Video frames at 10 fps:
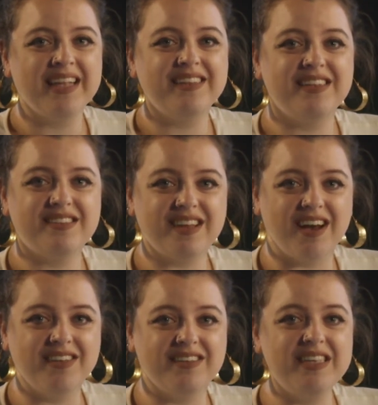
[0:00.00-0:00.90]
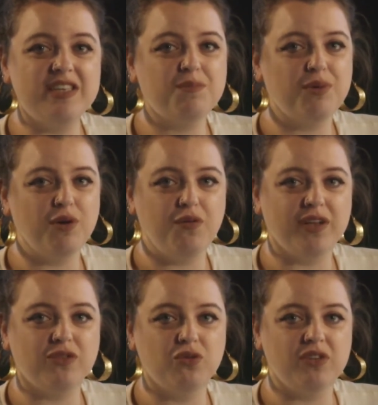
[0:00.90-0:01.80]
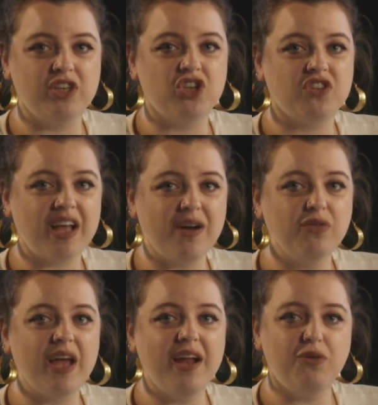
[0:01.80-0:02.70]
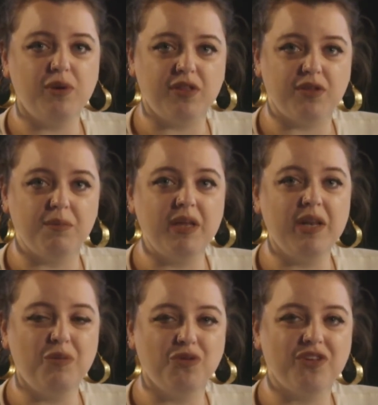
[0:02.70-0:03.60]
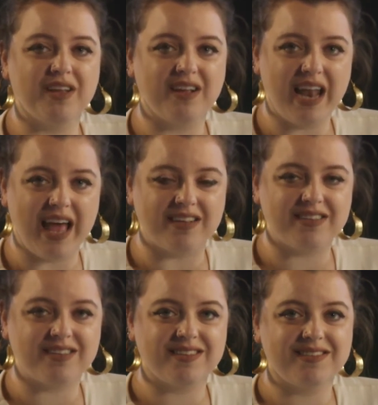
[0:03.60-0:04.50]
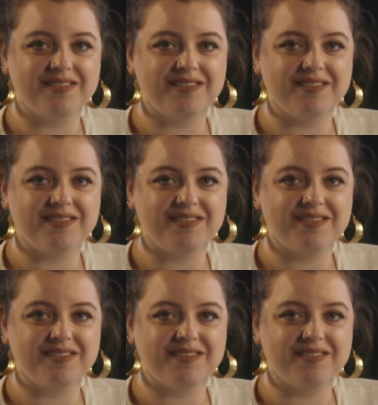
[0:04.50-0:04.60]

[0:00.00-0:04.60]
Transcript: This site is perfect to teach sound and rhythm in music class.